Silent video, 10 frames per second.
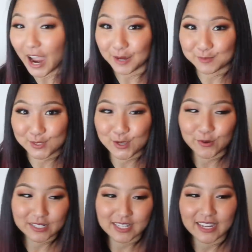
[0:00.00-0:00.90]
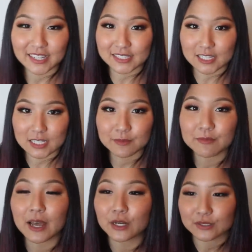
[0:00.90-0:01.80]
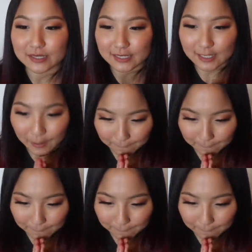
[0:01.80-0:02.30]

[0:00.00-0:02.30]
I'm so excited. It smells